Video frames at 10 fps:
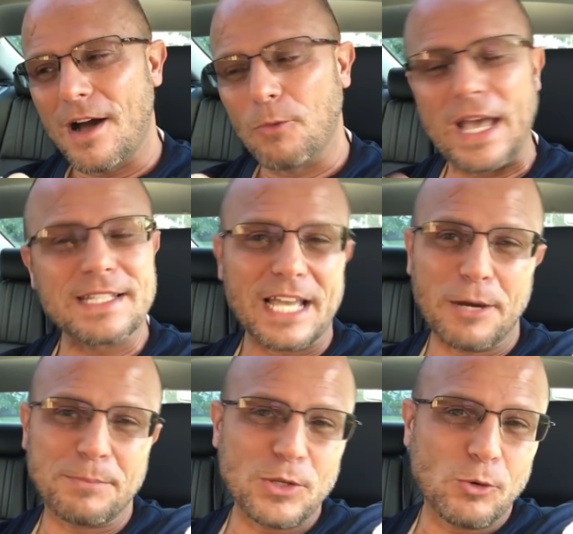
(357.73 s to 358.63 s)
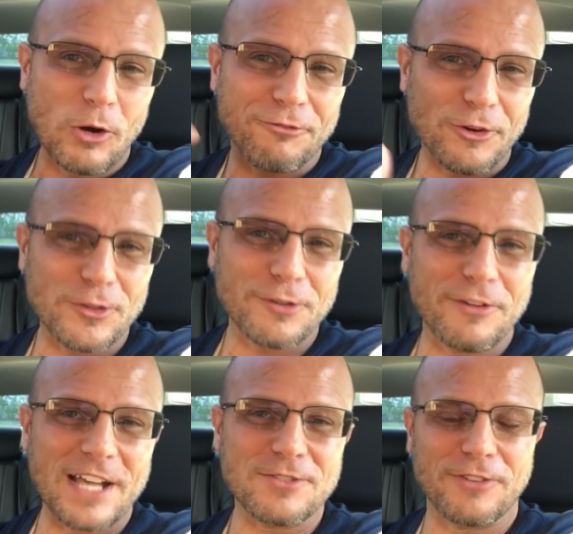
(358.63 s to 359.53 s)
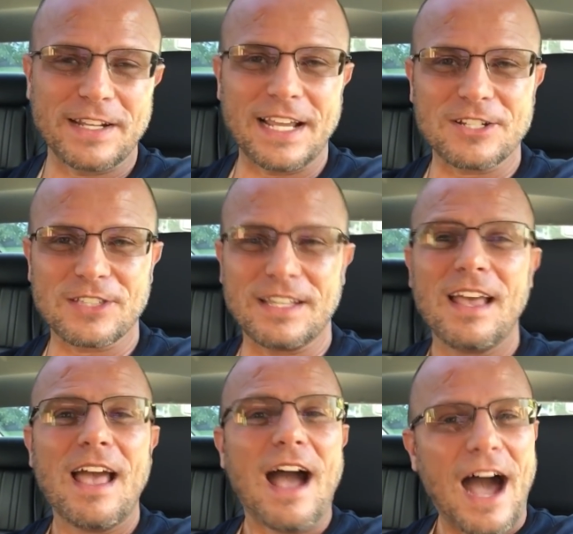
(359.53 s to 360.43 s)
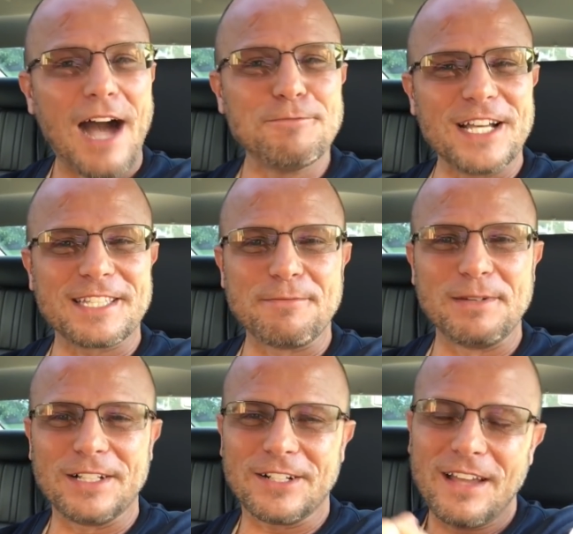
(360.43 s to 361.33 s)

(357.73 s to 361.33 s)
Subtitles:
ways to help you grow further, faster financially. I'm Jesse Miller.